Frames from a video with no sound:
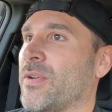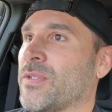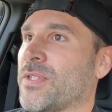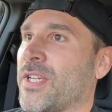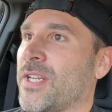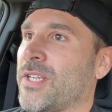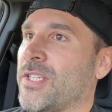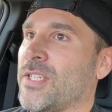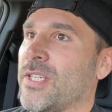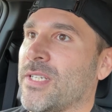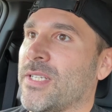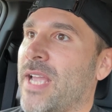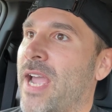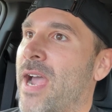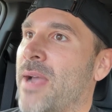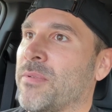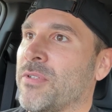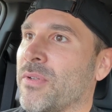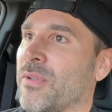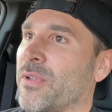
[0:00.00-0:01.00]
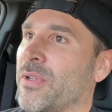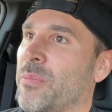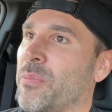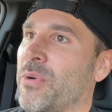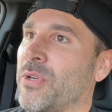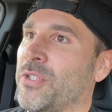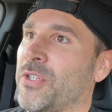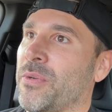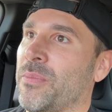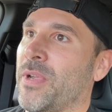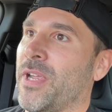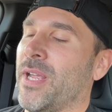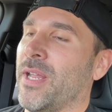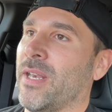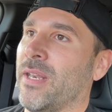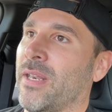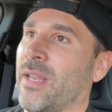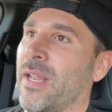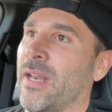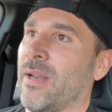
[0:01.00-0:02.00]
was going to just absolutely butcher me.
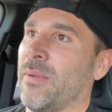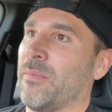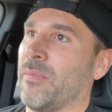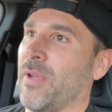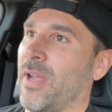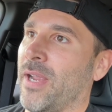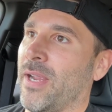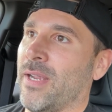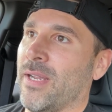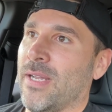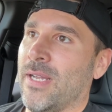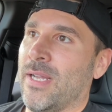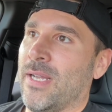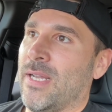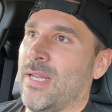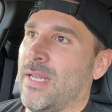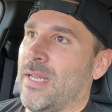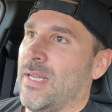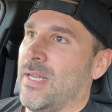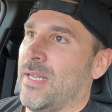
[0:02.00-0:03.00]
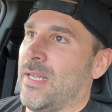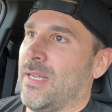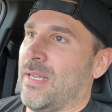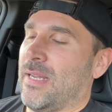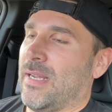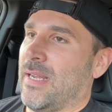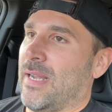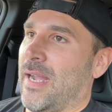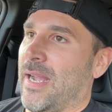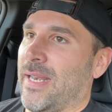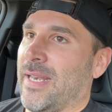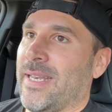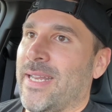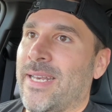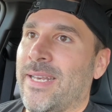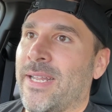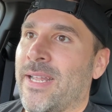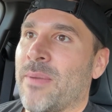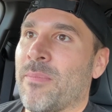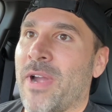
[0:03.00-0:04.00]
And I'm like, I
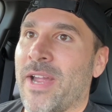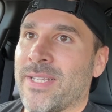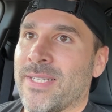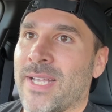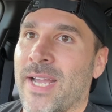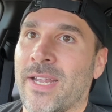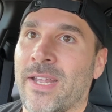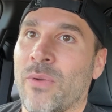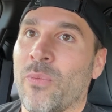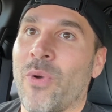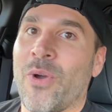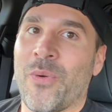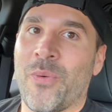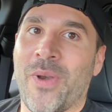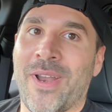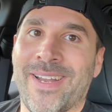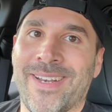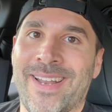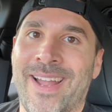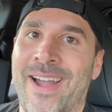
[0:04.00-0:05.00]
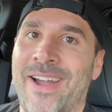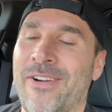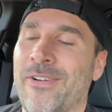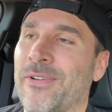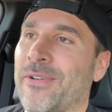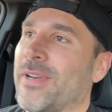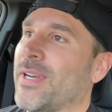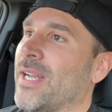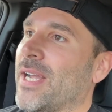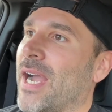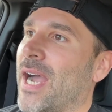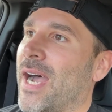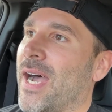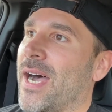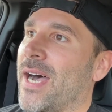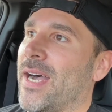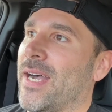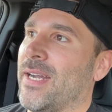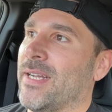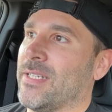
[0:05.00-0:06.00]
need to get my second One Ring down
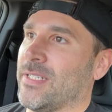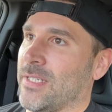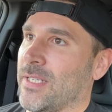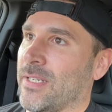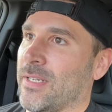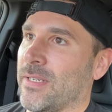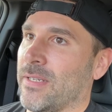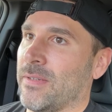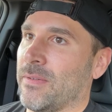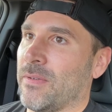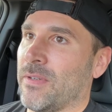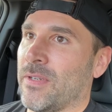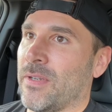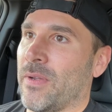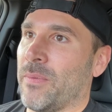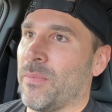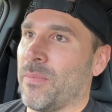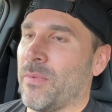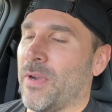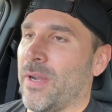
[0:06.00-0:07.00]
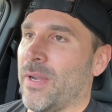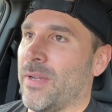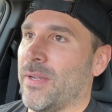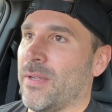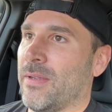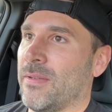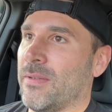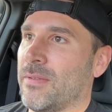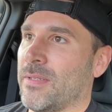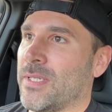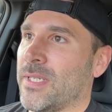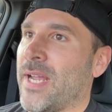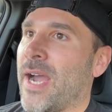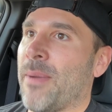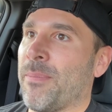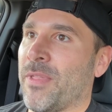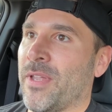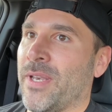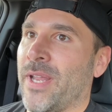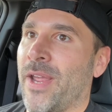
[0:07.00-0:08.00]
to
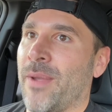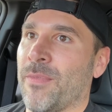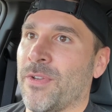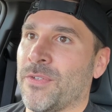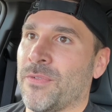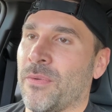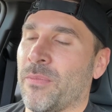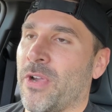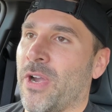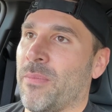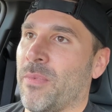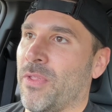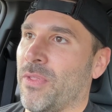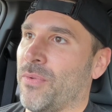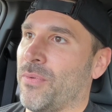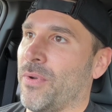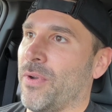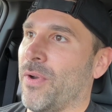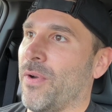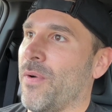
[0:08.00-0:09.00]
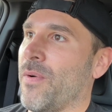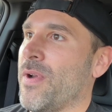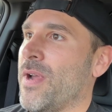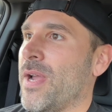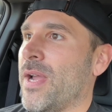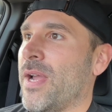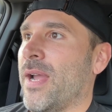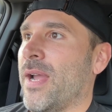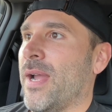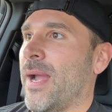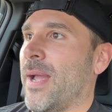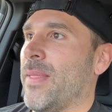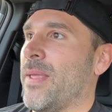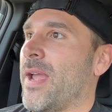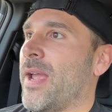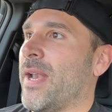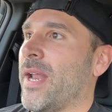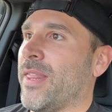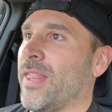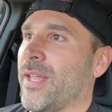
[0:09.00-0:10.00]
stop the damage from coming through. And
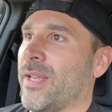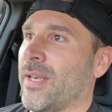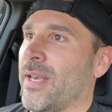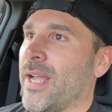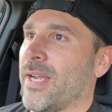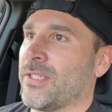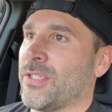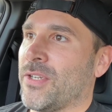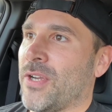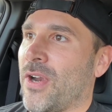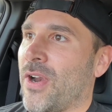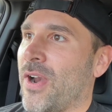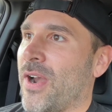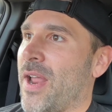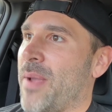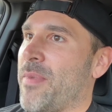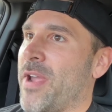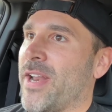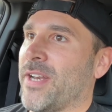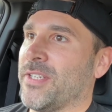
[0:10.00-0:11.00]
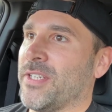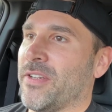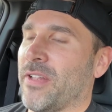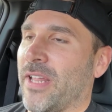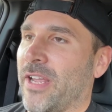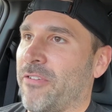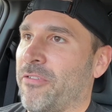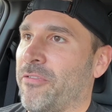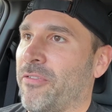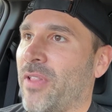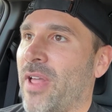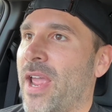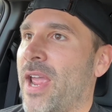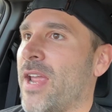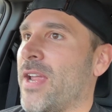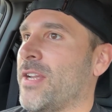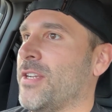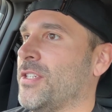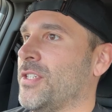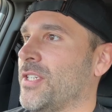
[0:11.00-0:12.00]
then I think next turn I managed to like
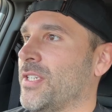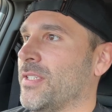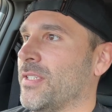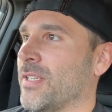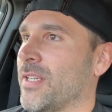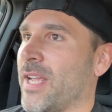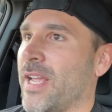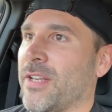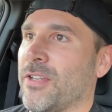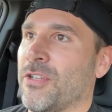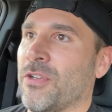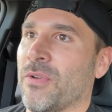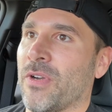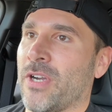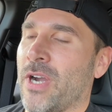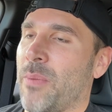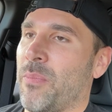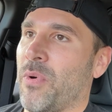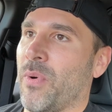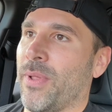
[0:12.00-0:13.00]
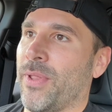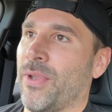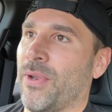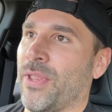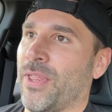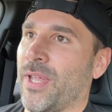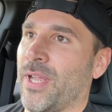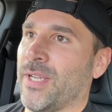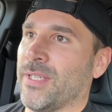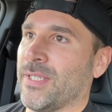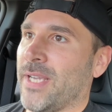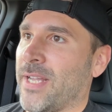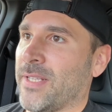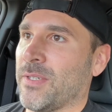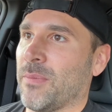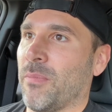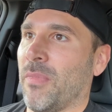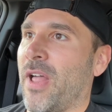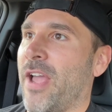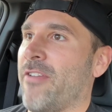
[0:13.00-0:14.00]
flage and do a couple other things,
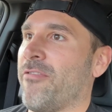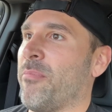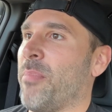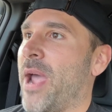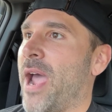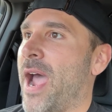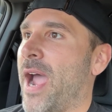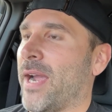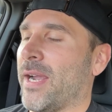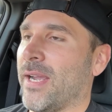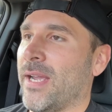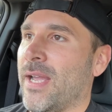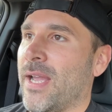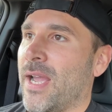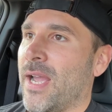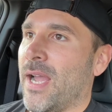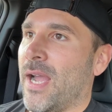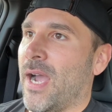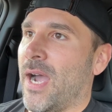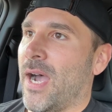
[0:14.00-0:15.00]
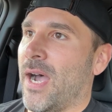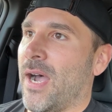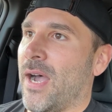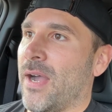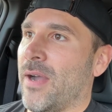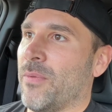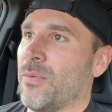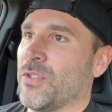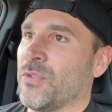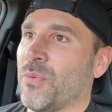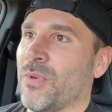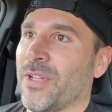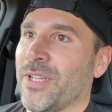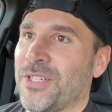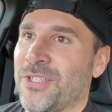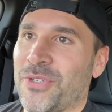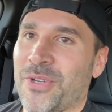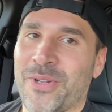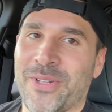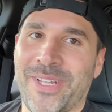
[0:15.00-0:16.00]
got some life back. Was
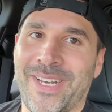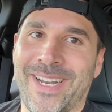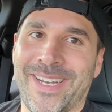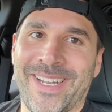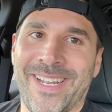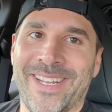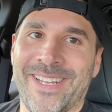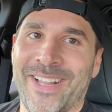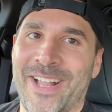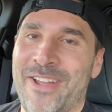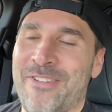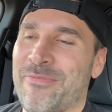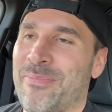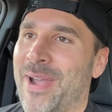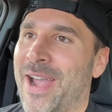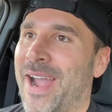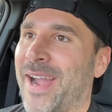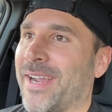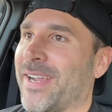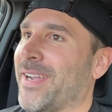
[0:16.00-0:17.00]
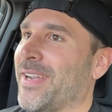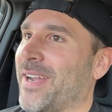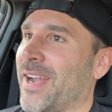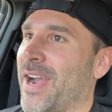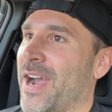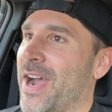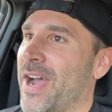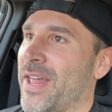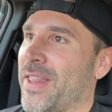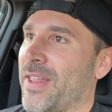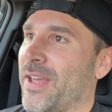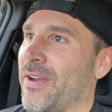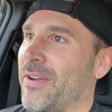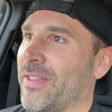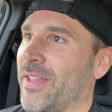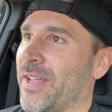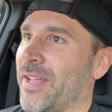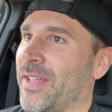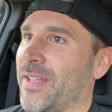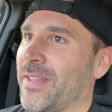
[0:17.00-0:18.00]
really struggling on getting life back
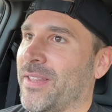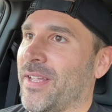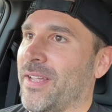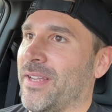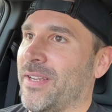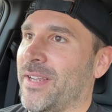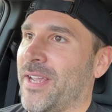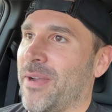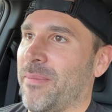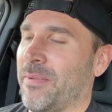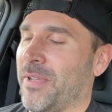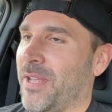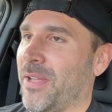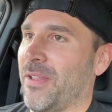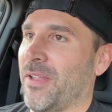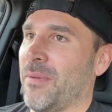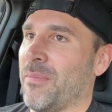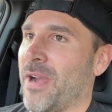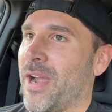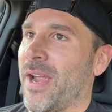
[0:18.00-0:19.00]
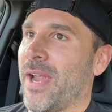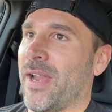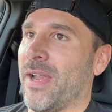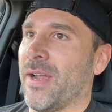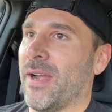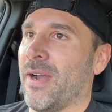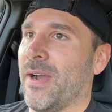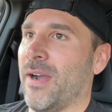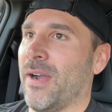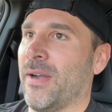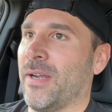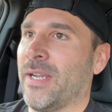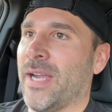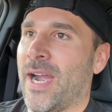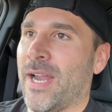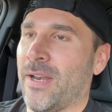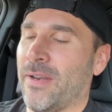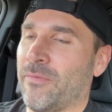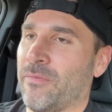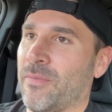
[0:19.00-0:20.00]
though. They kept killing my
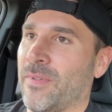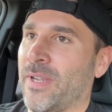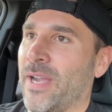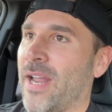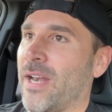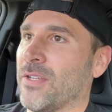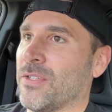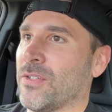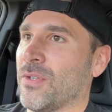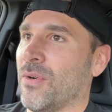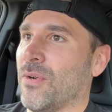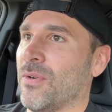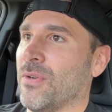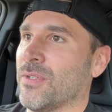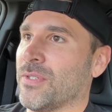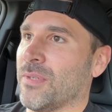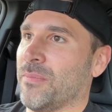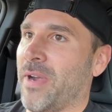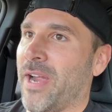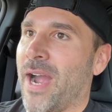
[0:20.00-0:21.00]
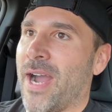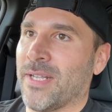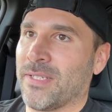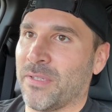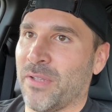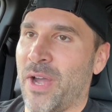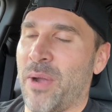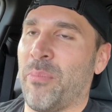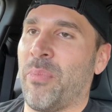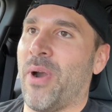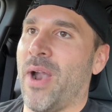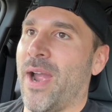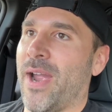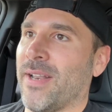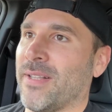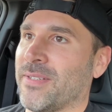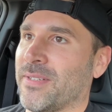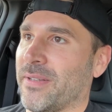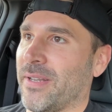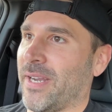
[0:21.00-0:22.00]
guided souls and my ocelot
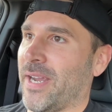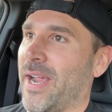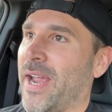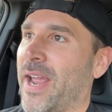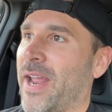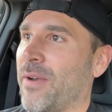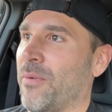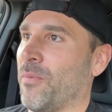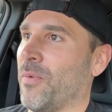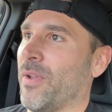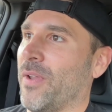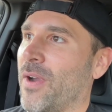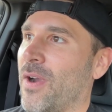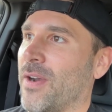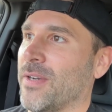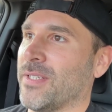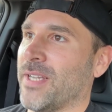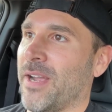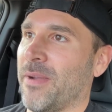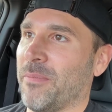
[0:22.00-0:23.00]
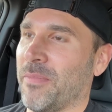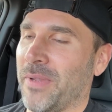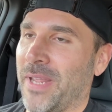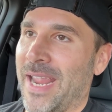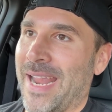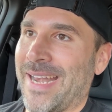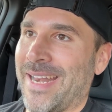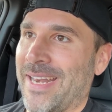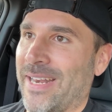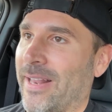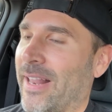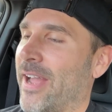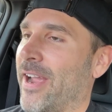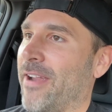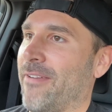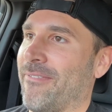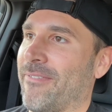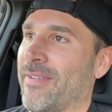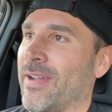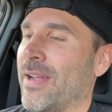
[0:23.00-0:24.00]
pride, so like I had a really hard time gaining life